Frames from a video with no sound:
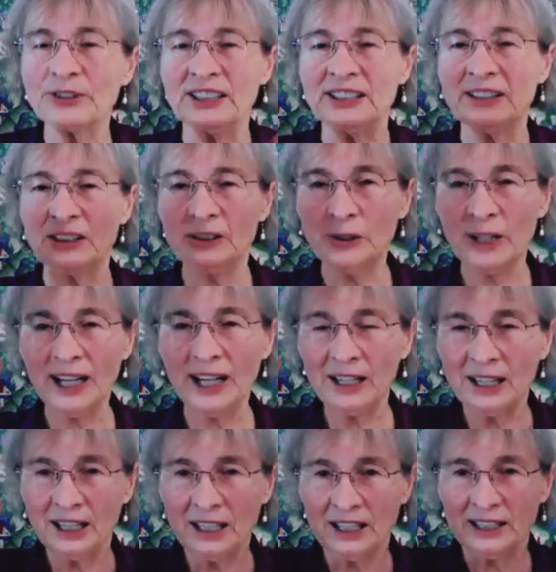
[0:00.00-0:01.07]
and you are
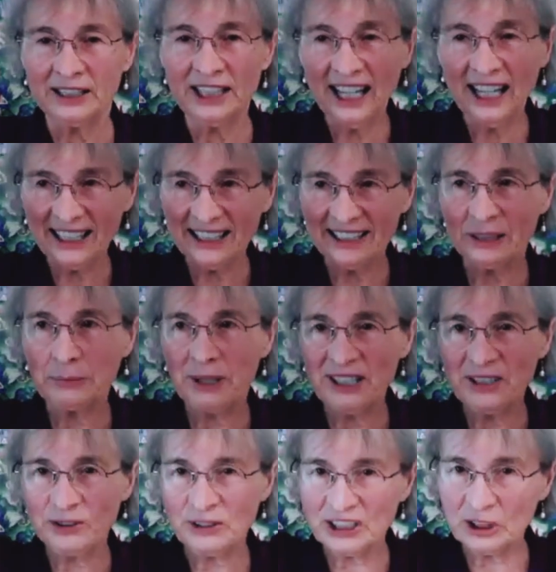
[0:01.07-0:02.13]
carried by
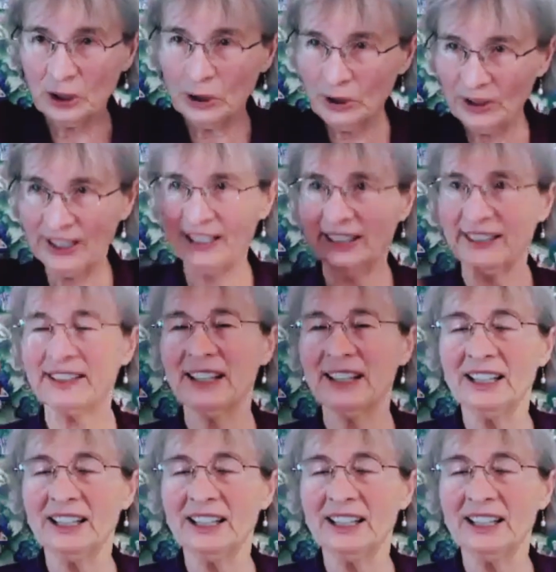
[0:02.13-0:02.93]
this current